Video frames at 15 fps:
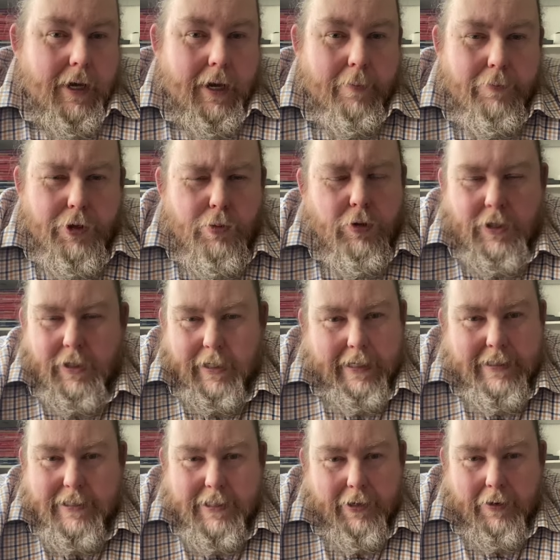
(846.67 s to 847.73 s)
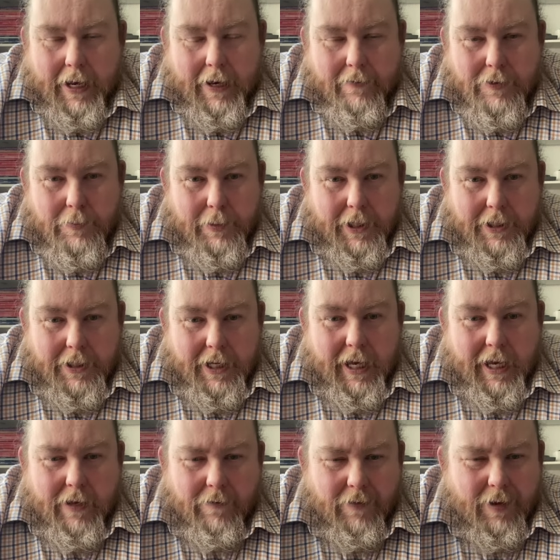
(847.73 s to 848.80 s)
you wouldn't necessarily have to be in the
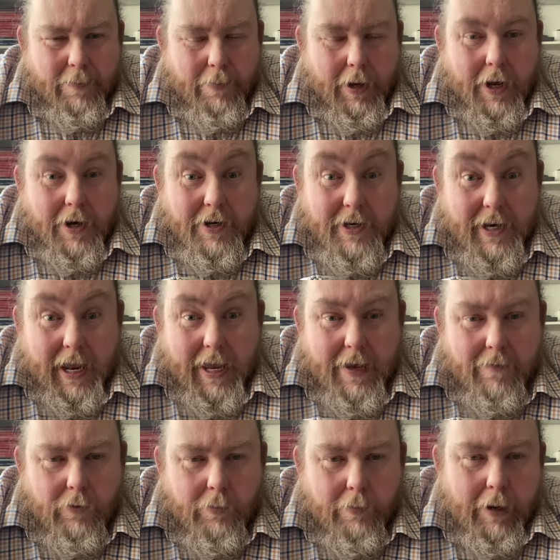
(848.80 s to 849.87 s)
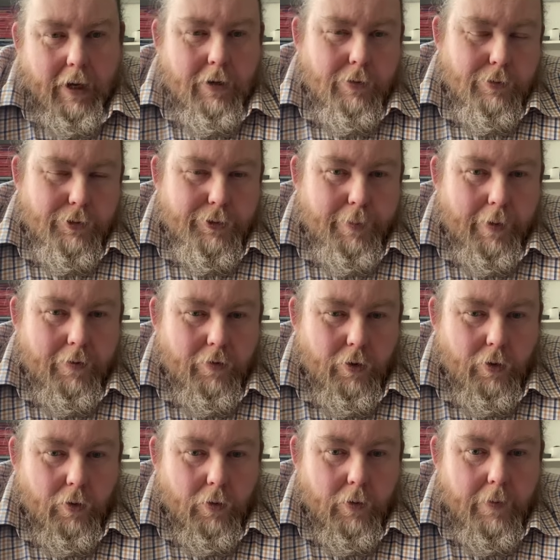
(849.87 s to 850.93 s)
Navy, but naval buckles
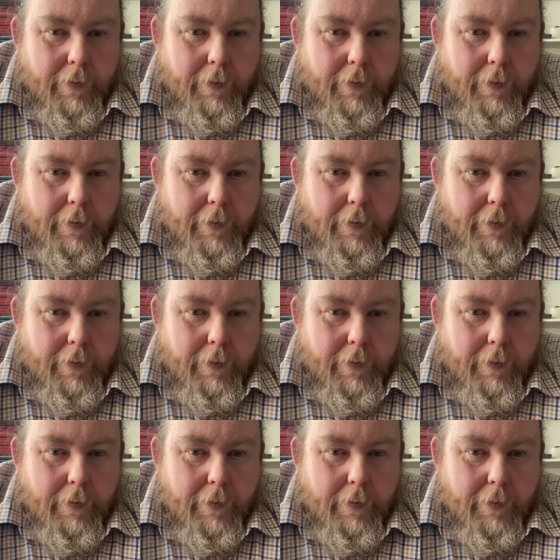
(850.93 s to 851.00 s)
before.